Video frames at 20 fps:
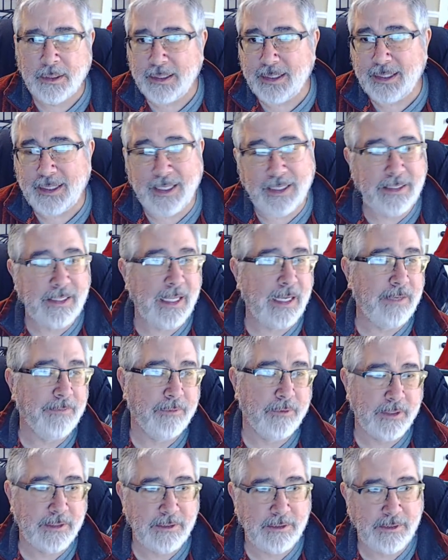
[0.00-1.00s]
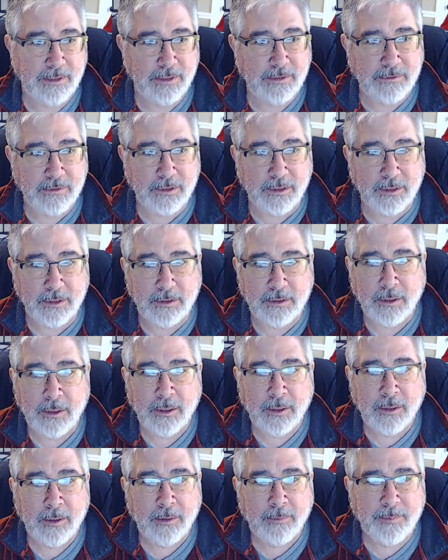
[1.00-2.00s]
it never existed
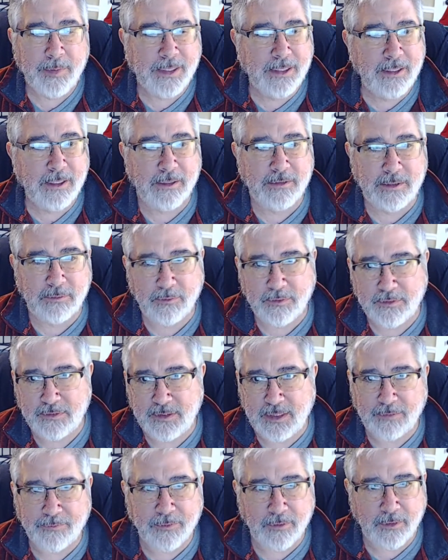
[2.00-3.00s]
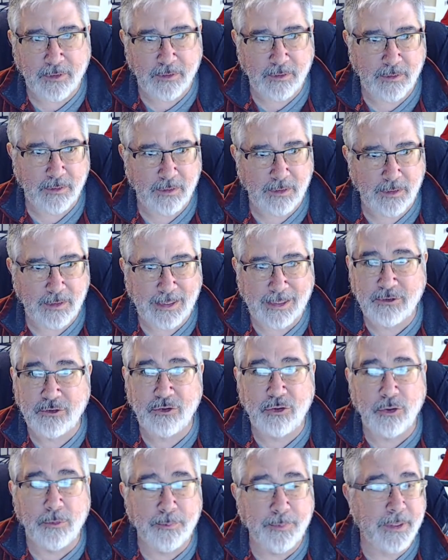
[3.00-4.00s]
because it was never like
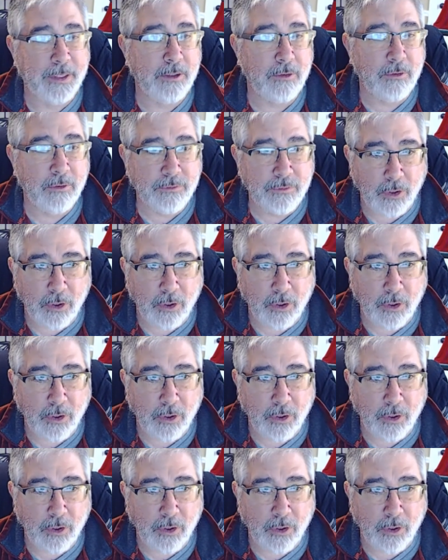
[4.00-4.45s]
superheroes,